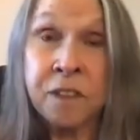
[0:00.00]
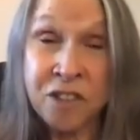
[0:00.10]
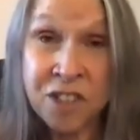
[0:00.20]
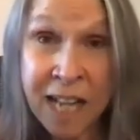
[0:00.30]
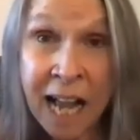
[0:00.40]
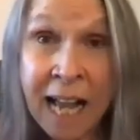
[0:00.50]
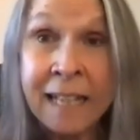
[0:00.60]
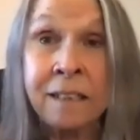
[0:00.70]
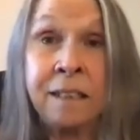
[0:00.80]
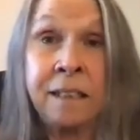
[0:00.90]
the
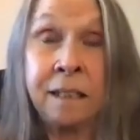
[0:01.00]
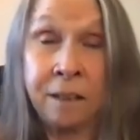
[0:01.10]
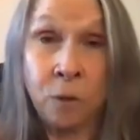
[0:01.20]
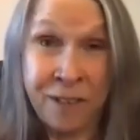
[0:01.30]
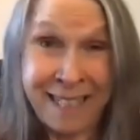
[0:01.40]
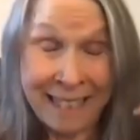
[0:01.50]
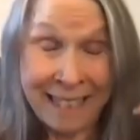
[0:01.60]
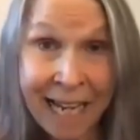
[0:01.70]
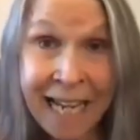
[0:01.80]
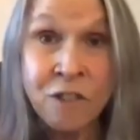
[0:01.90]
style or the
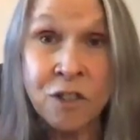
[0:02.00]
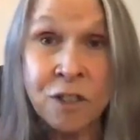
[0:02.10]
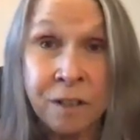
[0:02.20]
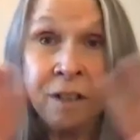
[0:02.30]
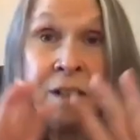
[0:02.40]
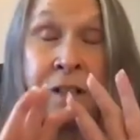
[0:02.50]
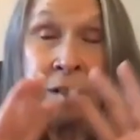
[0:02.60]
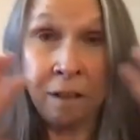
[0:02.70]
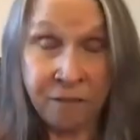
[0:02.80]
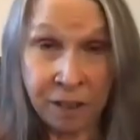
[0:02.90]
intention
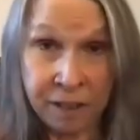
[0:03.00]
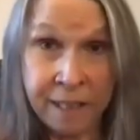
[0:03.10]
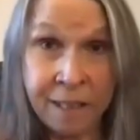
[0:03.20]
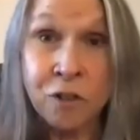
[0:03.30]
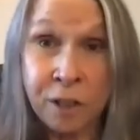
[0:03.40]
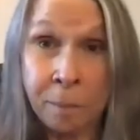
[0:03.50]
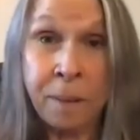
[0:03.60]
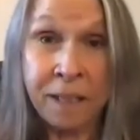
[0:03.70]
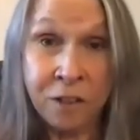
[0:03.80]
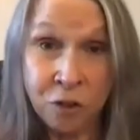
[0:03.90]
of the
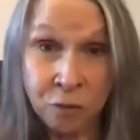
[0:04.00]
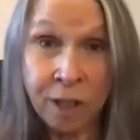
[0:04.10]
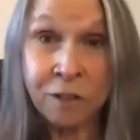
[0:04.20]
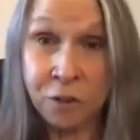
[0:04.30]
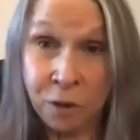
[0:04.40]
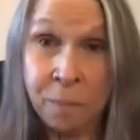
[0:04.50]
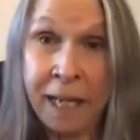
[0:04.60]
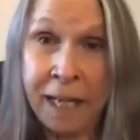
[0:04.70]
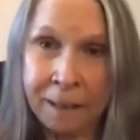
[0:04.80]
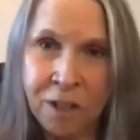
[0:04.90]
leadership and the structure you
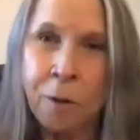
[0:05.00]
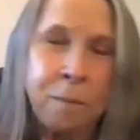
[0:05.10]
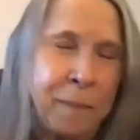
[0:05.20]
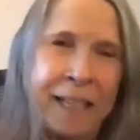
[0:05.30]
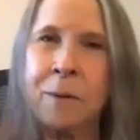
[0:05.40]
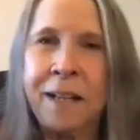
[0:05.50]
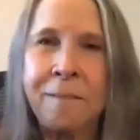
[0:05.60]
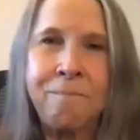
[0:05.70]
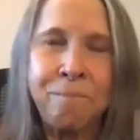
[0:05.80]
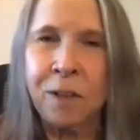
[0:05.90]
make. So
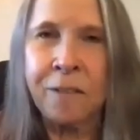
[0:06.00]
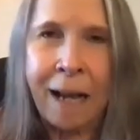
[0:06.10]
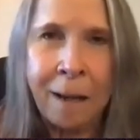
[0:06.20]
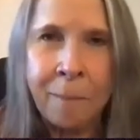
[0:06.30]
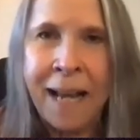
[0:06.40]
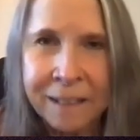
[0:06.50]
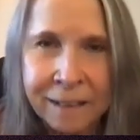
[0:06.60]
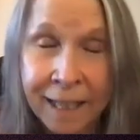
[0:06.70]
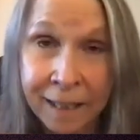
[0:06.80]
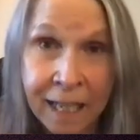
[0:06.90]
anyway, you know, now I'm
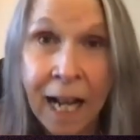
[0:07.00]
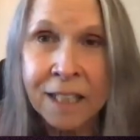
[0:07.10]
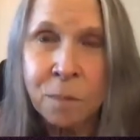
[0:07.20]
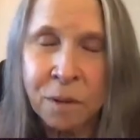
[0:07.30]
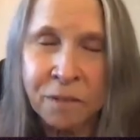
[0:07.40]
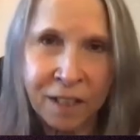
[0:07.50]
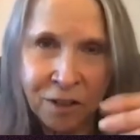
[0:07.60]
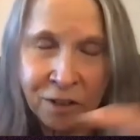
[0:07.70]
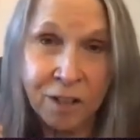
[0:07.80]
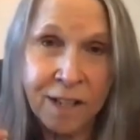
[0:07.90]
acting like a college
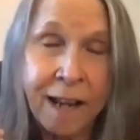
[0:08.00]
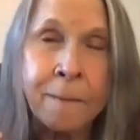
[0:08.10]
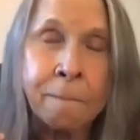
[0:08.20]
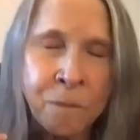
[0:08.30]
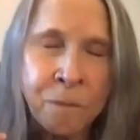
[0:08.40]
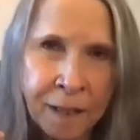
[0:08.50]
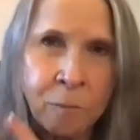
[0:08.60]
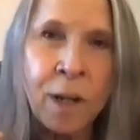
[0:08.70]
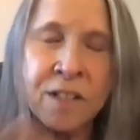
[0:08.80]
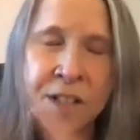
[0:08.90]
professor because I
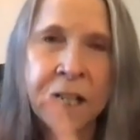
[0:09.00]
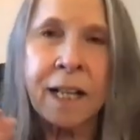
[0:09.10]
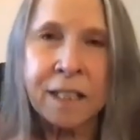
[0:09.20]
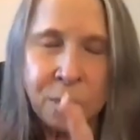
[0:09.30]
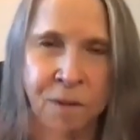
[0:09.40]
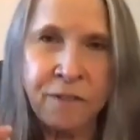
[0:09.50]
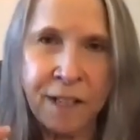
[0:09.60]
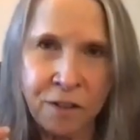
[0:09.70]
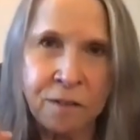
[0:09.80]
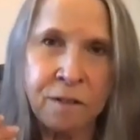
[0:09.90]
I was a college
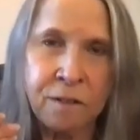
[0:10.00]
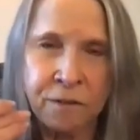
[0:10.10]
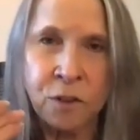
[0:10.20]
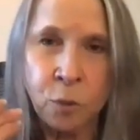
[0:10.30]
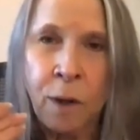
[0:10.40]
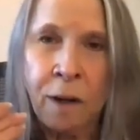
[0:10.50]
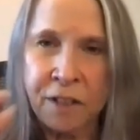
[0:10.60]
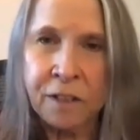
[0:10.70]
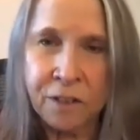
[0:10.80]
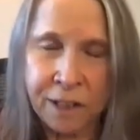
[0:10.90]
professor for
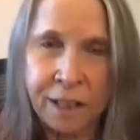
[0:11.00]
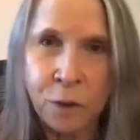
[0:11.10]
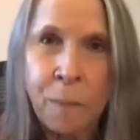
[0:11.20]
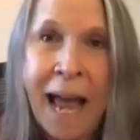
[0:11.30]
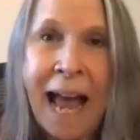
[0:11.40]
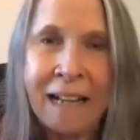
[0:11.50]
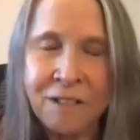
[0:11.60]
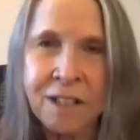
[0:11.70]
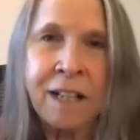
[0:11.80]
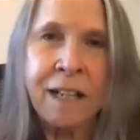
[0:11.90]
12 years at
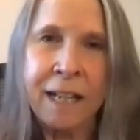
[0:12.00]
UMass